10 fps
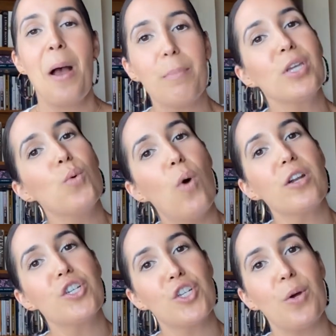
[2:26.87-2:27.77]
But you want
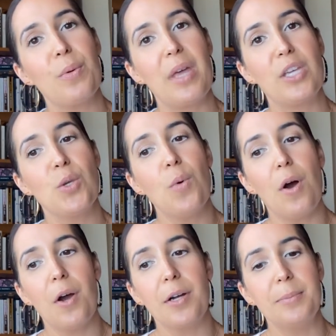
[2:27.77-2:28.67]
to show that you
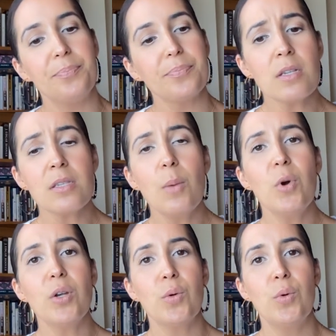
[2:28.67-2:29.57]
are
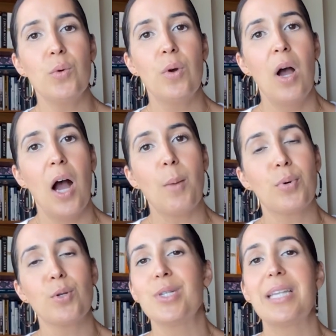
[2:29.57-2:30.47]
someone who
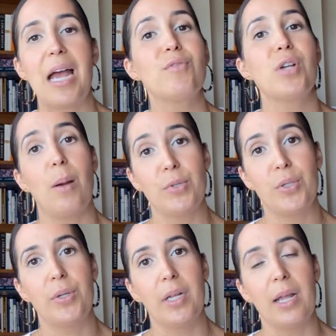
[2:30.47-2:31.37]
approaches every
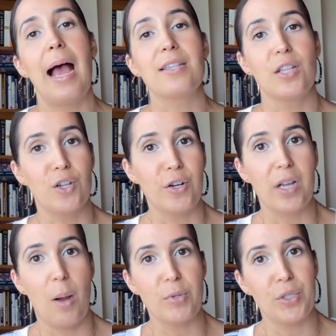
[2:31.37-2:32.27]
opportunity as a learning
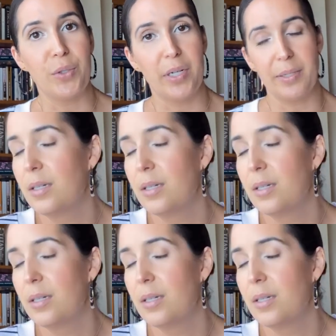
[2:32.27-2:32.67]
opportunity.